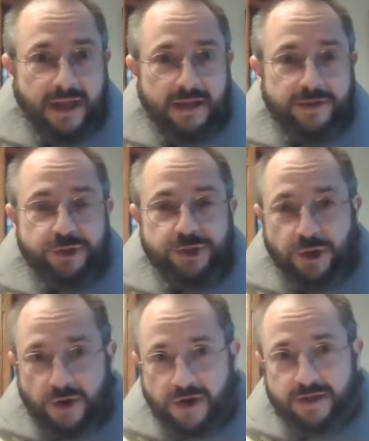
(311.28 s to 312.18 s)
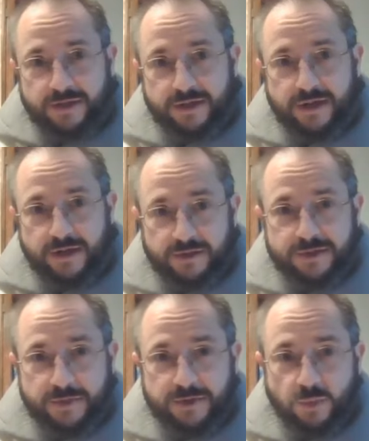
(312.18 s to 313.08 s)
and John in
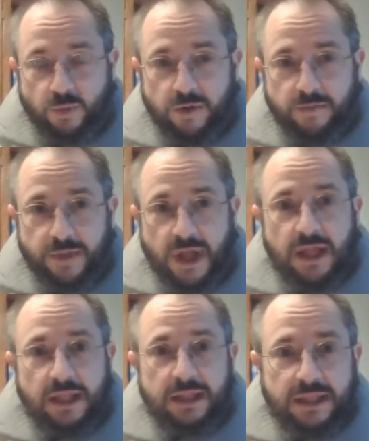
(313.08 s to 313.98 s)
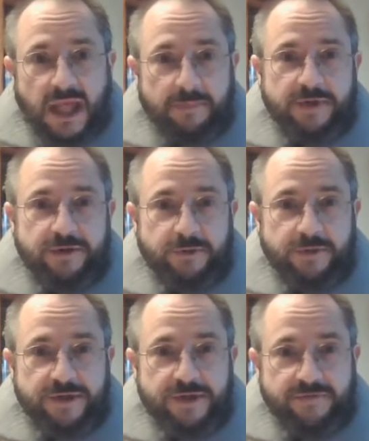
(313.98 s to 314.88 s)
Elizabeth's womb leapt
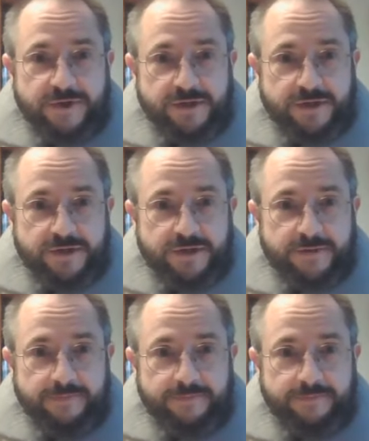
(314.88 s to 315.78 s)
to receive Jesus.